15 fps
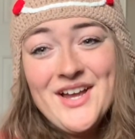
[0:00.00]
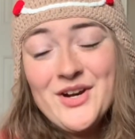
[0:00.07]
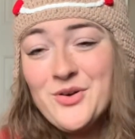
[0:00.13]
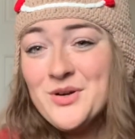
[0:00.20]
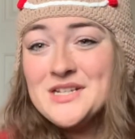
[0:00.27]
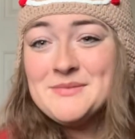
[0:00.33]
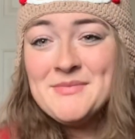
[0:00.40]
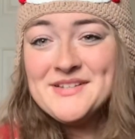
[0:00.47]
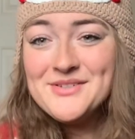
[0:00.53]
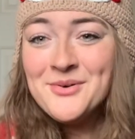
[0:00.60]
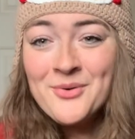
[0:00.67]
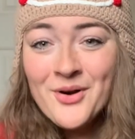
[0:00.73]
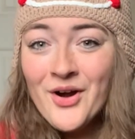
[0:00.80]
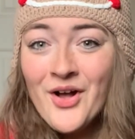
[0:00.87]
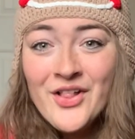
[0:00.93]
Christmas
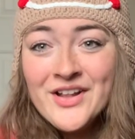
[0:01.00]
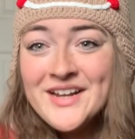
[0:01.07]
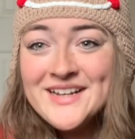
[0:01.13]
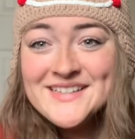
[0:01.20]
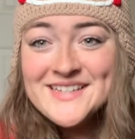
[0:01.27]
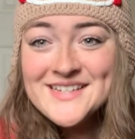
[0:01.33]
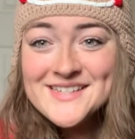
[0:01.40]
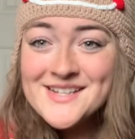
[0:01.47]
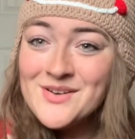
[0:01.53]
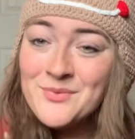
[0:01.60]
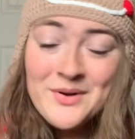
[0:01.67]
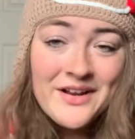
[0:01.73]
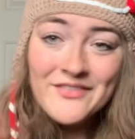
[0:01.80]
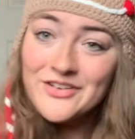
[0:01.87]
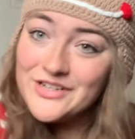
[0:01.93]
or holiday season,
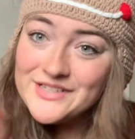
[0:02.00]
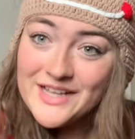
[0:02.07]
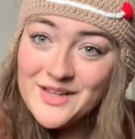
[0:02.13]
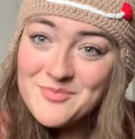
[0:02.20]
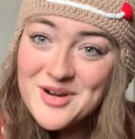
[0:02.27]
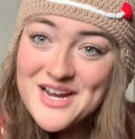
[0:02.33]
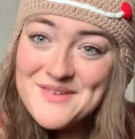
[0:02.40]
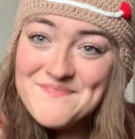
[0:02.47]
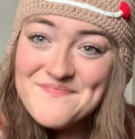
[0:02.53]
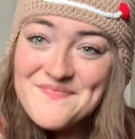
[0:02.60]
whatever you celebrate.